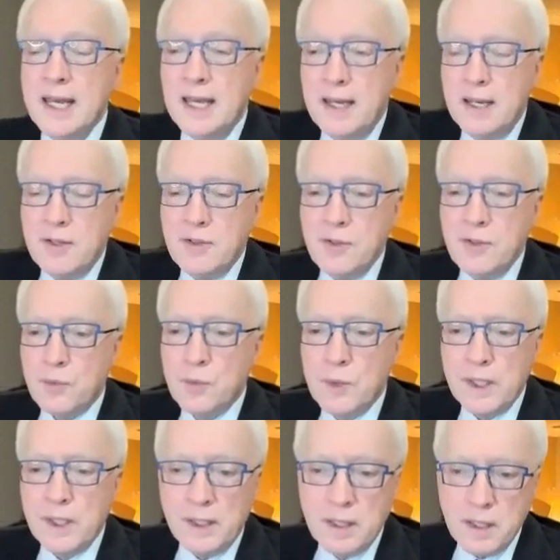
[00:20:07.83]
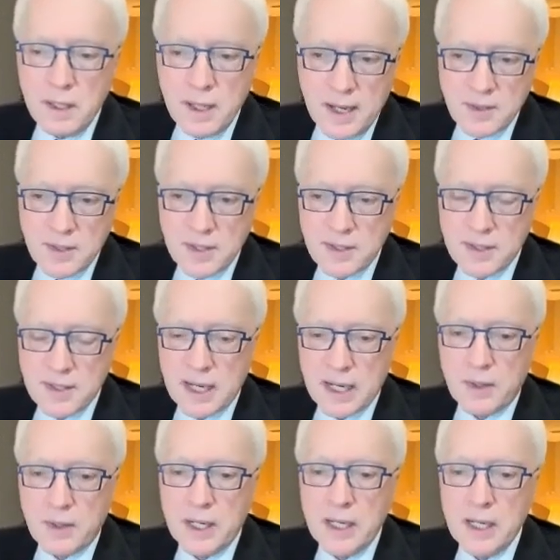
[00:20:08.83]
It isn't really
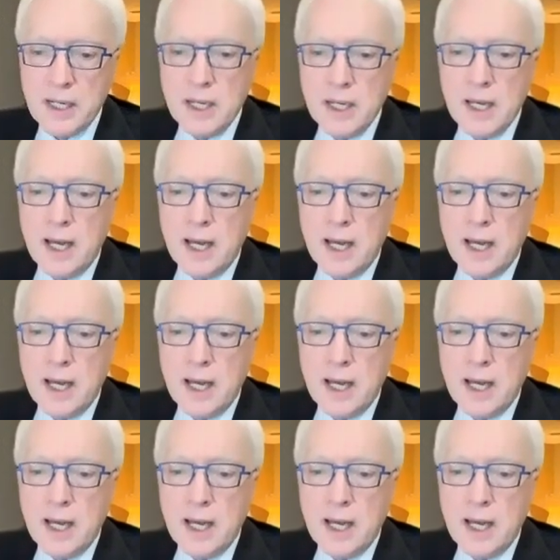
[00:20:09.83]
necessary.